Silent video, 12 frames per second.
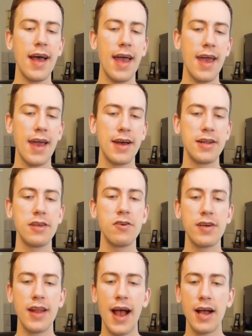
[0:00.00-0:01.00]
and you
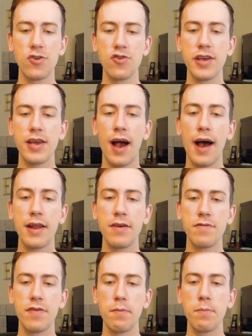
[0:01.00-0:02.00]
can actually kind
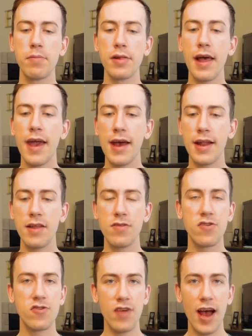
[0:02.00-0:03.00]
of plan and
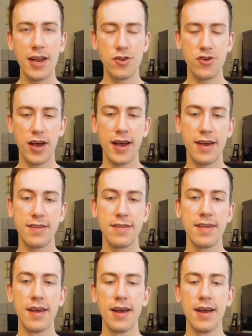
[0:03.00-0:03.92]
strategize